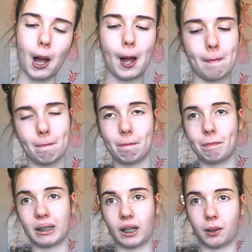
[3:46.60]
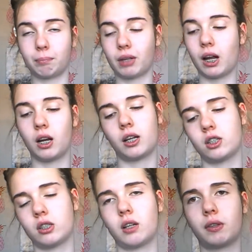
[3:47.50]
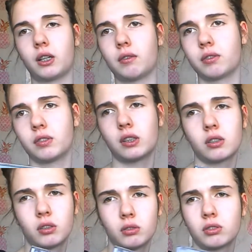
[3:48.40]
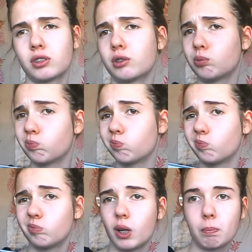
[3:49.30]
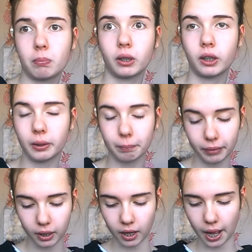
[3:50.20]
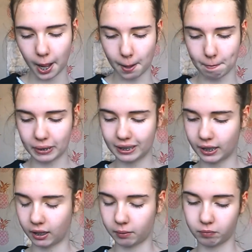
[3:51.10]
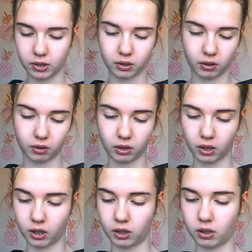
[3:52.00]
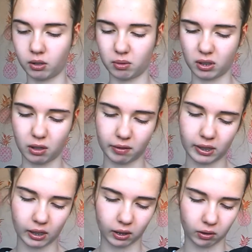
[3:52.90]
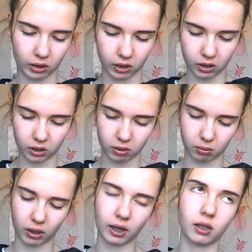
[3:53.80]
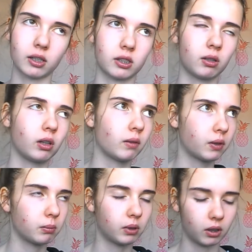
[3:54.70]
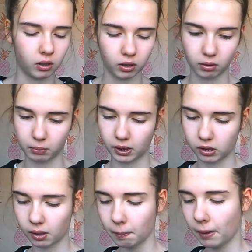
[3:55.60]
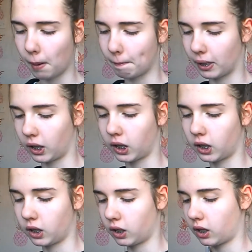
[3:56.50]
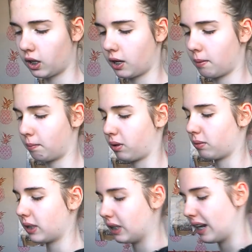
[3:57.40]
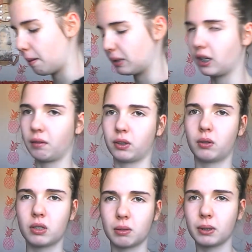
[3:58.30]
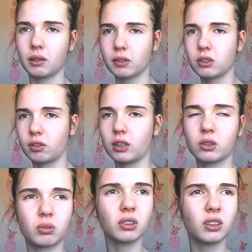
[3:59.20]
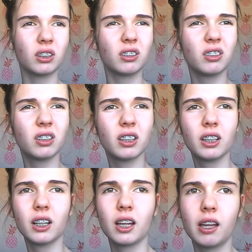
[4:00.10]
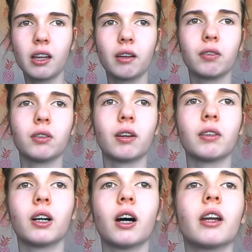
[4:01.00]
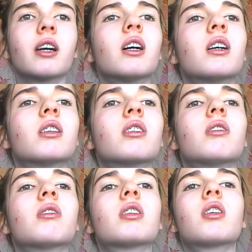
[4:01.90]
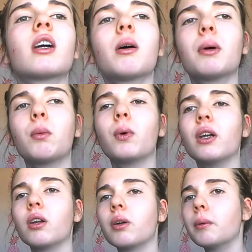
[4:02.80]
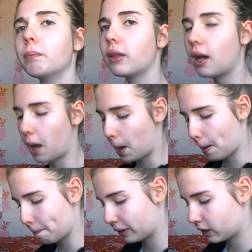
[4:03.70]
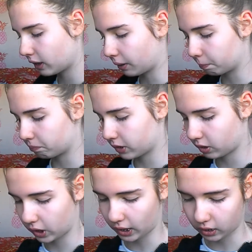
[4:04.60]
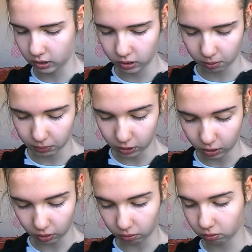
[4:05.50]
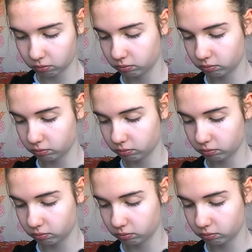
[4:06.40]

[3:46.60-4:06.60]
But yeah, I just love the cover for this though, so bunny. Yeah, so the only ones I don't really like on here, well, I still love them, you know, they're amazing. But probably Let Me Love You is a bit of a strange you know, if you've ever heard it. So I'm just looking out my window. Yeah, so yeah, this is number 2.